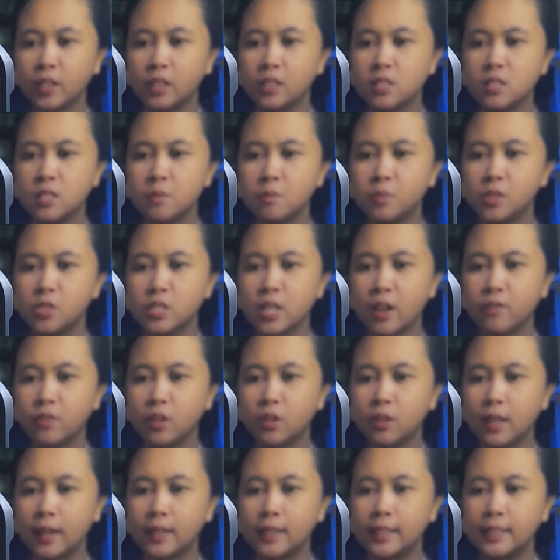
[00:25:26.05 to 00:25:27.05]
It's a simple
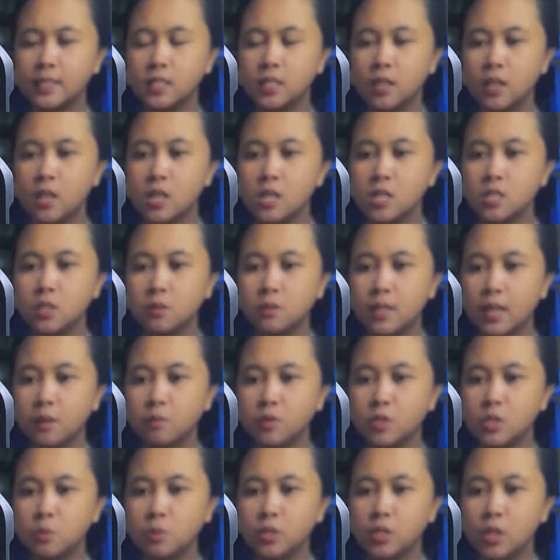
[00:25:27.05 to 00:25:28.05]
sapphire necklace, so
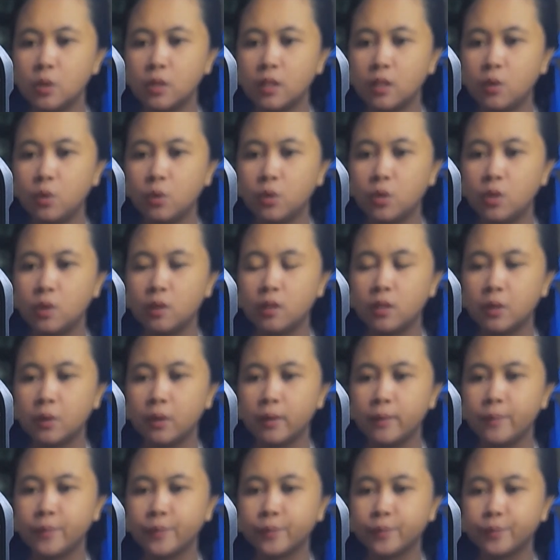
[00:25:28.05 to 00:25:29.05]
diamonds would look good on her.